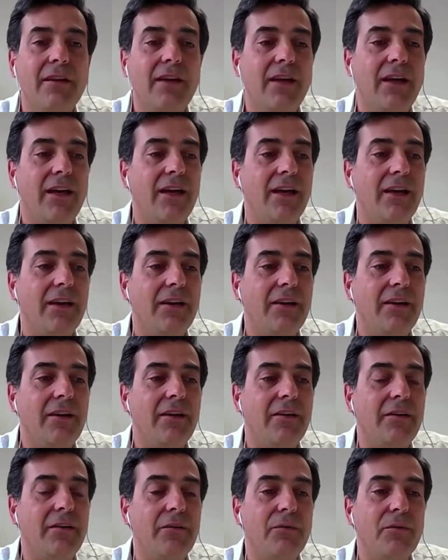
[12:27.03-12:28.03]

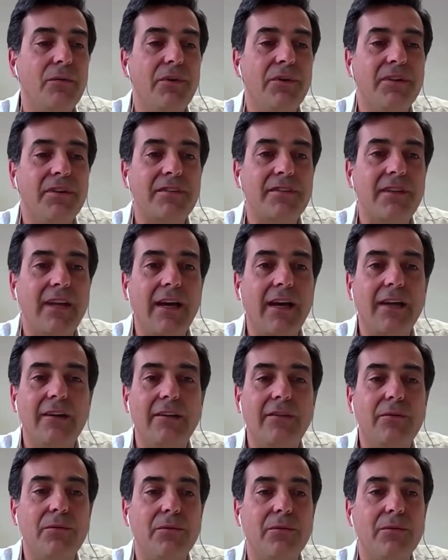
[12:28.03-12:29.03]
and we
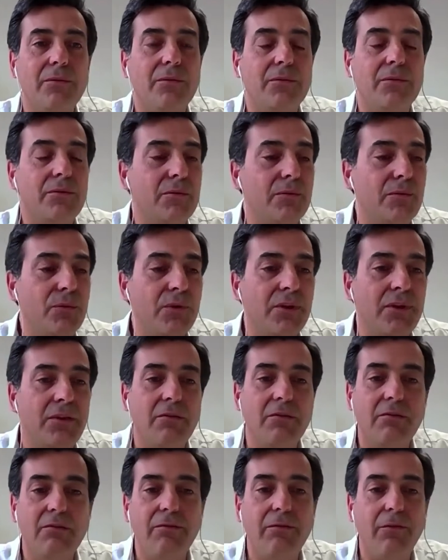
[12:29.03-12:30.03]
decide to do
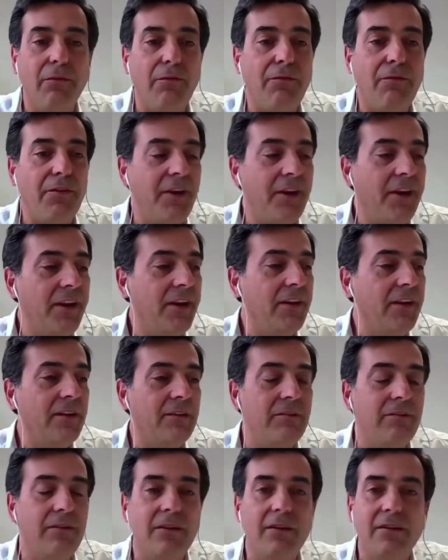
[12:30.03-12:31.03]
it for
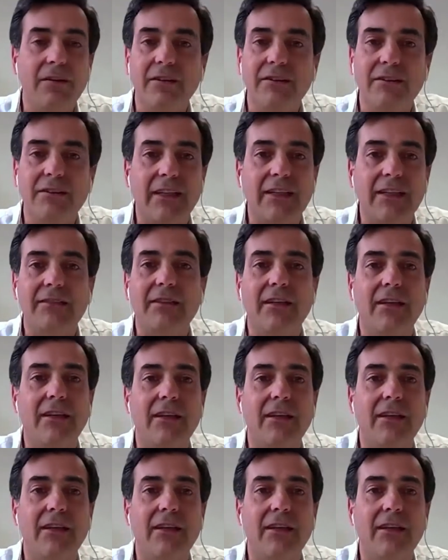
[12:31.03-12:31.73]
free and just